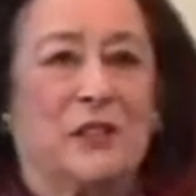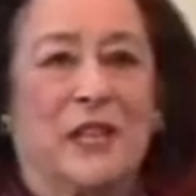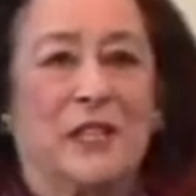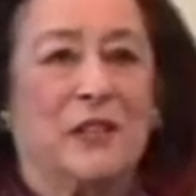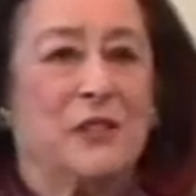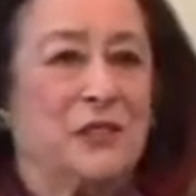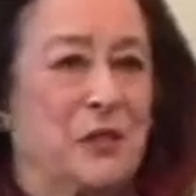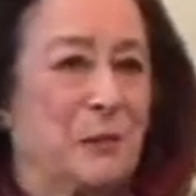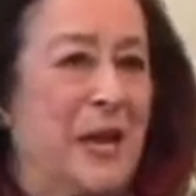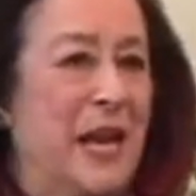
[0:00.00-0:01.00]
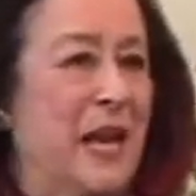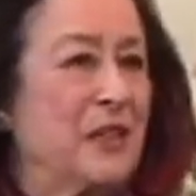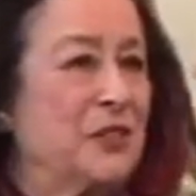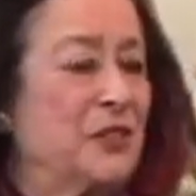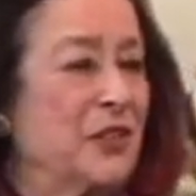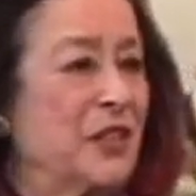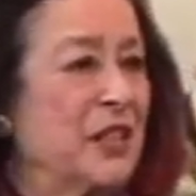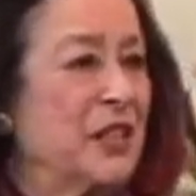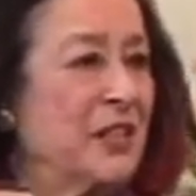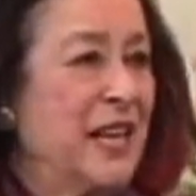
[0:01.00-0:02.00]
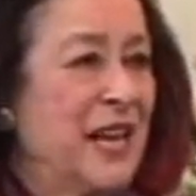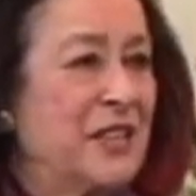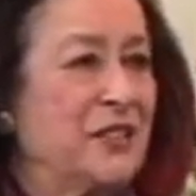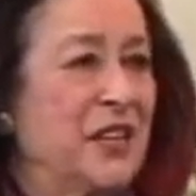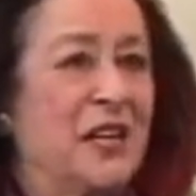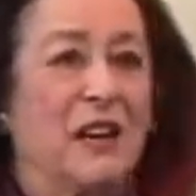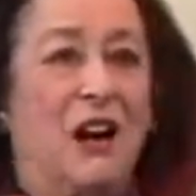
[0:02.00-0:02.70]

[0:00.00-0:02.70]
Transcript: I noticed Japan, Turkey, Kenya,